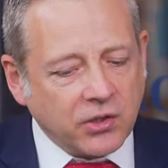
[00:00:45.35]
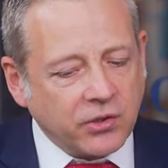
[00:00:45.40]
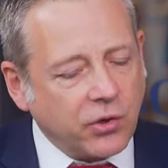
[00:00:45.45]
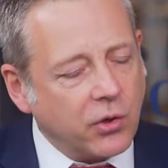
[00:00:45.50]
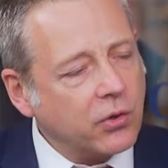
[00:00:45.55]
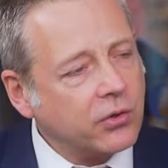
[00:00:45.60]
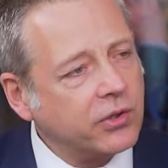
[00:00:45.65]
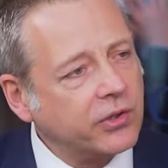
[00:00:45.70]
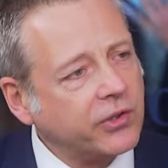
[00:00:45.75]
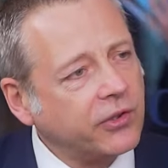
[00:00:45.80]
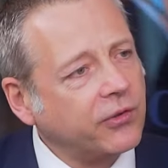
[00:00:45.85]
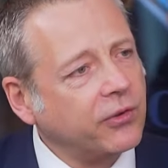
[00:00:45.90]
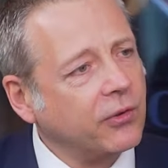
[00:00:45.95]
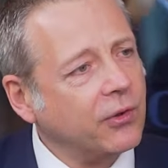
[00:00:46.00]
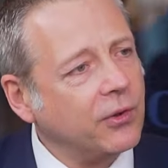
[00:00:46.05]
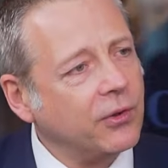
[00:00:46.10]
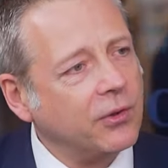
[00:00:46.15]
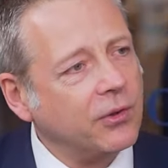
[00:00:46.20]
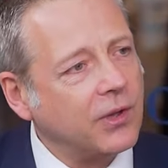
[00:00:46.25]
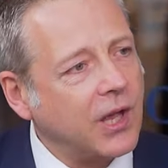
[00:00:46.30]
Talk us
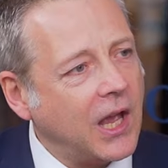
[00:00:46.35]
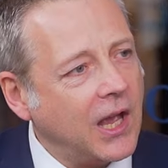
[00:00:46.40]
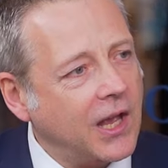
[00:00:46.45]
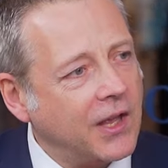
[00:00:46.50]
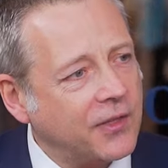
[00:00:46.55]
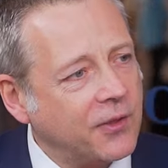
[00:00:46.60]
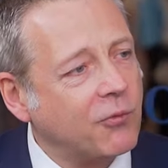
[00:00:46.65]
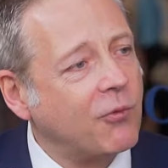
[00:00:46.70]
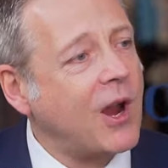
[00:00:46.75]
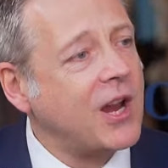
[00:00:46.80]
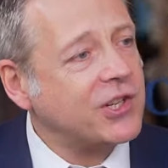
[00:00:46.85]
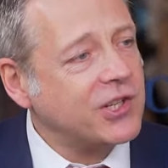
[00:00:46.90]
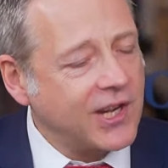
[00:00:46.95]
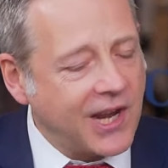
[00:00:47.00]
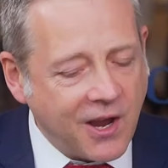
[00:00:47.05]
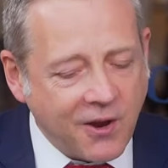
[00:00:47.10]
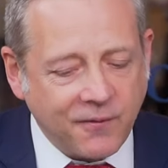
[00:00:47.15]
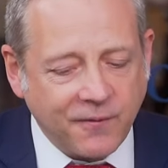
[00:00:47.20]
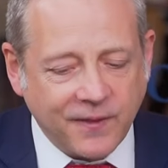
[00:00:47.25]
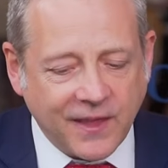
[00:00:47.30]
through the
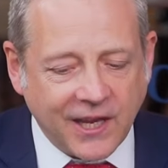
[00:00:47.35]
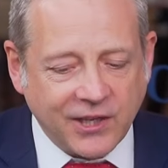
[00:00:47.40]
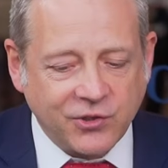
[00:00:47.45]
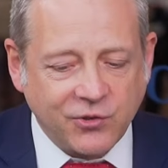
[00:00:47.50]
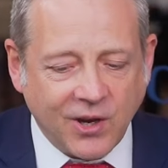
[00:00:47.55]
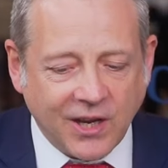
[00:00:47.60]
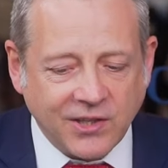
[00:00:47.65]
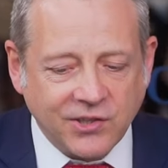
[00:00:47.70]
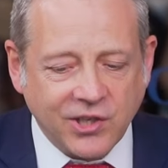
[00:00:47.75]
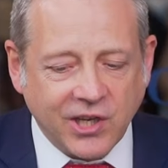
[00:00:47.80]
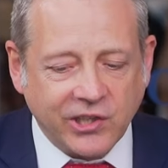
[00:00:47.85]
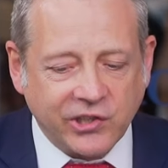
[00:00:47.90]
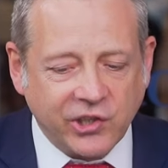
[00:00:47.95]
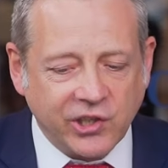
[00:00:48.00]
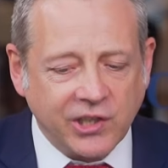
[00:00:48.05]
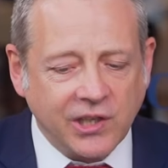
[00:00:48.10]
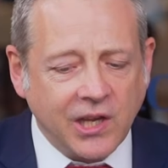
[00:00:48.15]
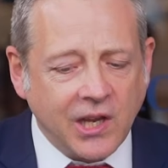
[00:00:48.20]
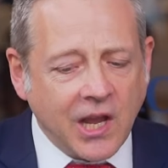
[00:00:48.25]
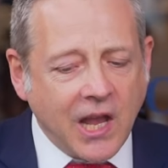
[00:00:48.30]
rationale for that
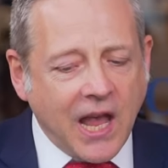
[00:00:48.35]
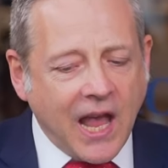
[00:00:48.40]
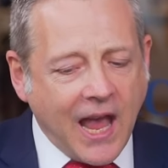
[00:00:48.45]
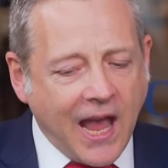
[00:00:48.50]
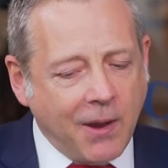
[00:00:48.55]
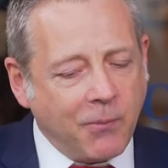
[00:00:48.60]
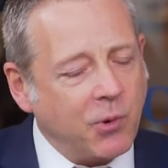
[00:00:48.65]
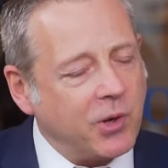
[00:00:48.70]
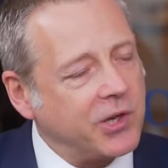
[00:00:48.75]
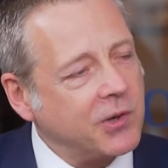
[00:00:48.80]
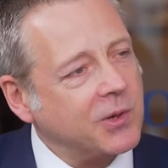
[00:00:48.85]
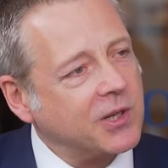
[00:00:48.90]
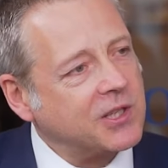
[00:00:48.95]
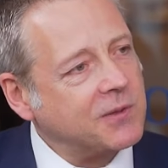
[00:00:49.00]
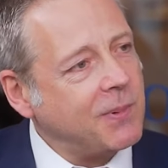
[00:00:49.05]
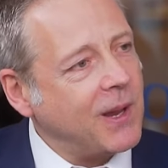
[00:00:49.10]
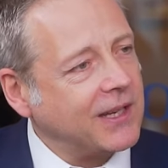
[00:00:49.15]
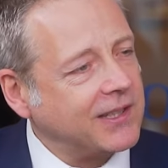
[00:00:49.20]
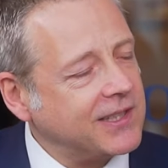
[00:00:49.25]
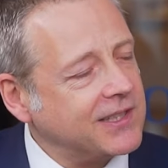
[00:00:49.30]
transaction and what you
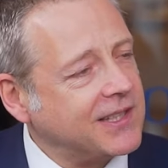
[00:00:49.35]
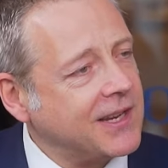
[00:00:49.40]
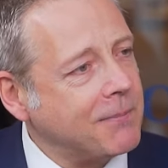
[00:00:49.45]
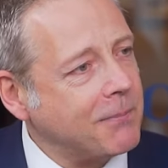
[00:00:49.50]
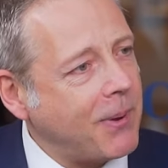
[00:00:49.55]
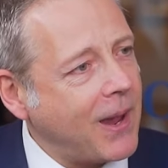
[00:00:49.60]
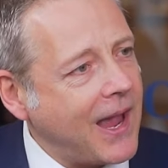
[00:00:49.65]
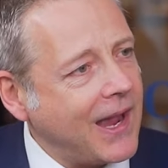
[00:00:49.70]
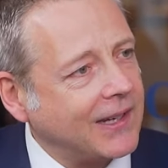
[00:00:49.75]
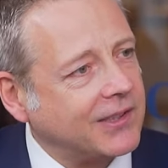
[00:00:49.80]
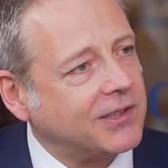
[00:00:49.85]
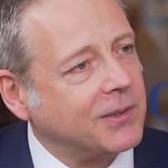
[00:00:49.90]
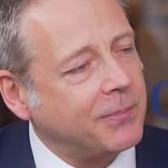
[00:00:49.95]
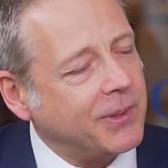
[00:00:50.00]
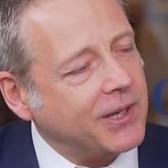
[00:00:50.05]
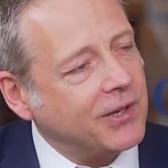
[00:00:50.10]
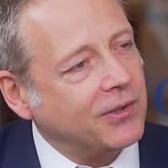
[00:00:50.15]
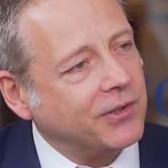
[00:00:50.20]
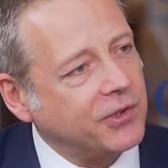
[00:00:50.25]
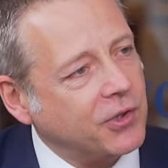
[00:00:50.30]
expect its impact to
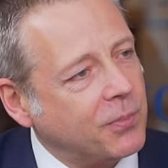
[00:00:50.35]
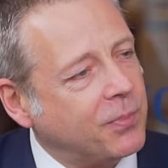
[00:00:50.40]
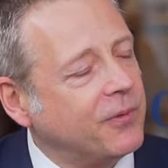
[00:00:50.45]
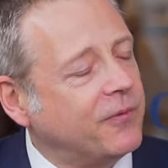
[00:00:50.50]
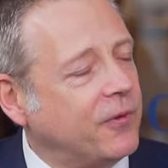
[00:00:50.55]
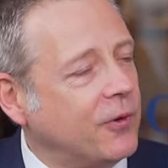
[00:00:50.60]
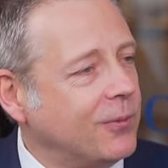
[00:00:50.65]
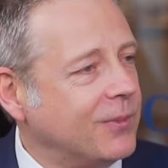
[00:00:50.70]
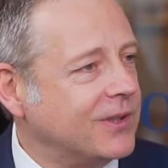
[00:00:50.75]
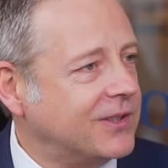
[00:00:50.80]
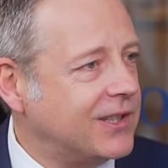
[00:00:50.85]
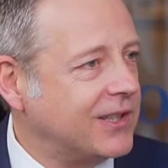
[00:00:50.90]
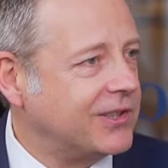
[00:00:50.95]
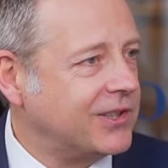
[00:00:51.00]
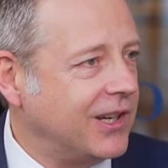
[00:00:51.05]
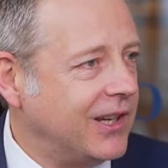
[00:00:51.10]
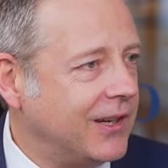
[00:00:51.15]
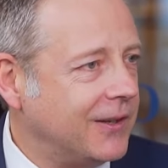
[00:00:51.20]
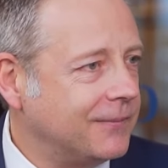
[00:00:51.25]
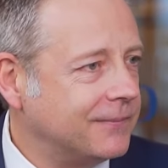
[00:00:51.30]
be on your performance
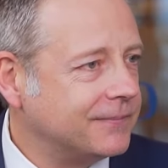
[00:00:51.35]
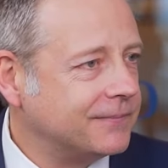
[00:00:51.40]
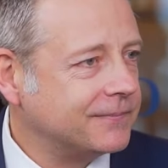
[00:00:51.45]
this year.